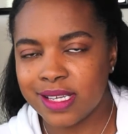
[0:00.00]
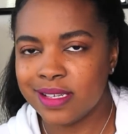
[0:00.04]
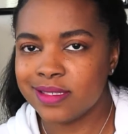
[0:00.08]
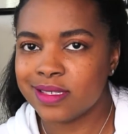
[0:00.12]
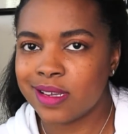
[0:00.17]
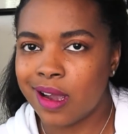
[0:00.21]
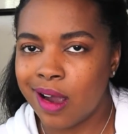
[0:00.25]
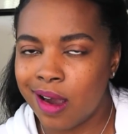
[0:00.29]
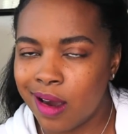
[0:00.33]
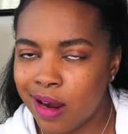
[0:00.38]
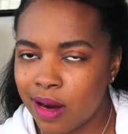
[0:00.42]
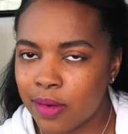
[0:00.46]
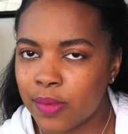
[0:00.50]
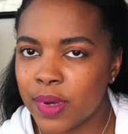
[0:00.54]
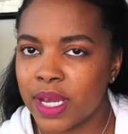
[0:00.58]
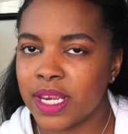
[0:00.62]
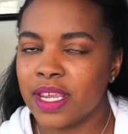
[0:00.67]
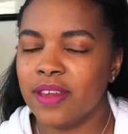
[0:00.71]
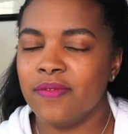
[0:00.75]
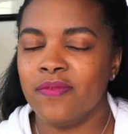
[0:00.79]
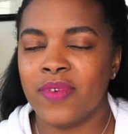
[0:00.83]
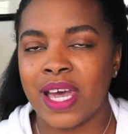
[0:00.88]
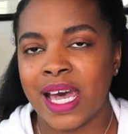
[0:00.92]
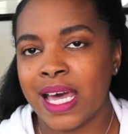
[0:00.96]
has
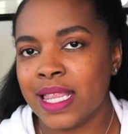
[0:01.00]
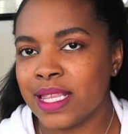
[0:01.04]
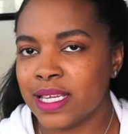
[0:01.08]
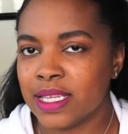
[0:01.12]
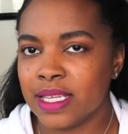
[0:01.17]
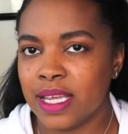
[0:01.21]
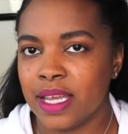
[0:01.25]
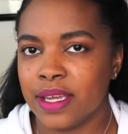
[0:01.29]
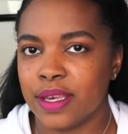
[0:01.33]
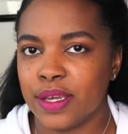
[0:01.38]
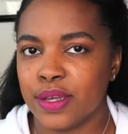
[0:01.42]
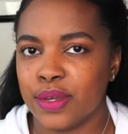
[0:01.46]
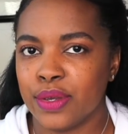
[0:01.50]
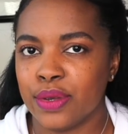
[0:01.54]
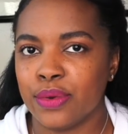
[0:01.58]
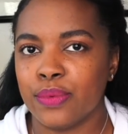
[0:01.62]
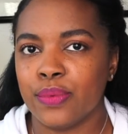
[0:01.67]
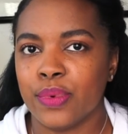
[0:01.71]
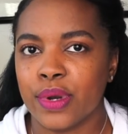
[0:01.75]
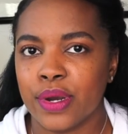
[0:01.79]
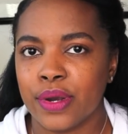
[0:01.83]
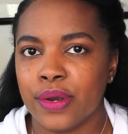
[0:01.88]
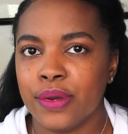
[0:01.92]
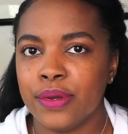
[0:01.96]
already validated your
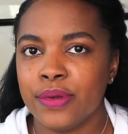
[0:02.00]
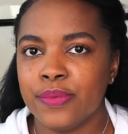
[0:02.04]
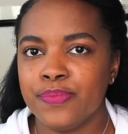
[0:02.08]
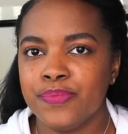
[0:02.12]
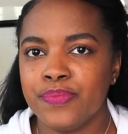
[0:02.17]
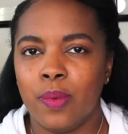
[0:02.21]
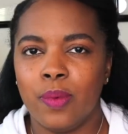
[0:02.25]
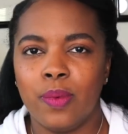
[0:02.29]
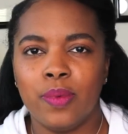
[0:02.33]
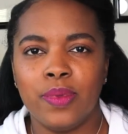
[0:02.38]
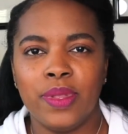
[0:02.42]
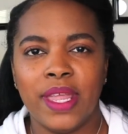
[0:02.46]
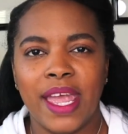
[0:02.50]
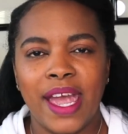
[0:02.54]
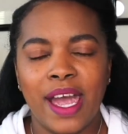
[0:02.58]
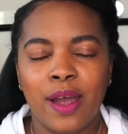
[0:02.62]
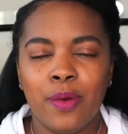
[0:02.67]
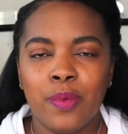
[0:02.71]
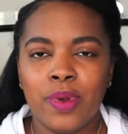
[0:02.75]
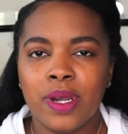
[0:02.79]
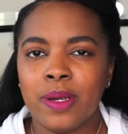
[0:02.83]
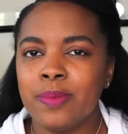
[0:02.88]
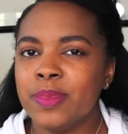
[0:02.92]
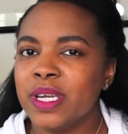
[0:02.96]
work.
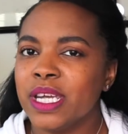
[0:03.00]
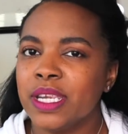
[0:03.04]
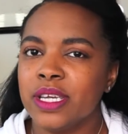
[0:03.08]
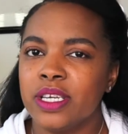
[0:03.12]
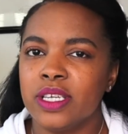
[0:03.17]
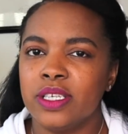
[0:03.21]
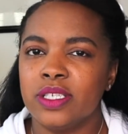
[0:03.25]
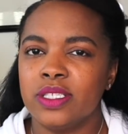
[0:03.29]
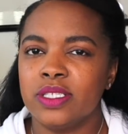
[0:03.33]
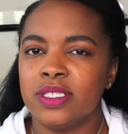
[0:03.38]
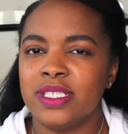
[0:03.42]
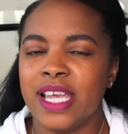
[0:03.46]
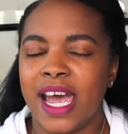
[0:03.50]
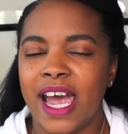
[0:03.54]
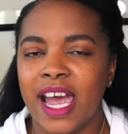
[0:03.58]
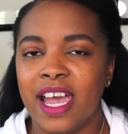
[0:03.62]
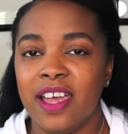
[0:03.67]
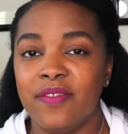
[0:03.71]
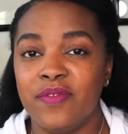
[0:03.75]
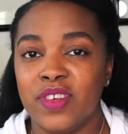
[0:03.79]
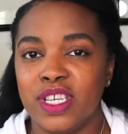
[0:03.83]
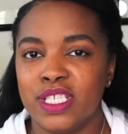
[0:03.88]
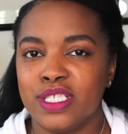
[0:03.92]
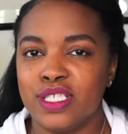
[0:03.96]
Now we're going to
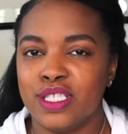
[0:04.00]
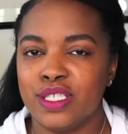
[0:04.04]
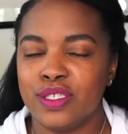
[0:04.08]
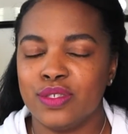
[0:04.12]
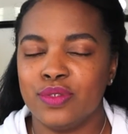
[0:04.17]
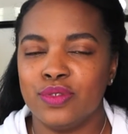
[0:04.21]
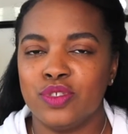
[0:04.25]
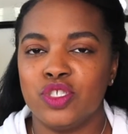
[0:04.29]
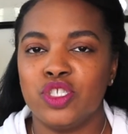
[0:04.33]
dive into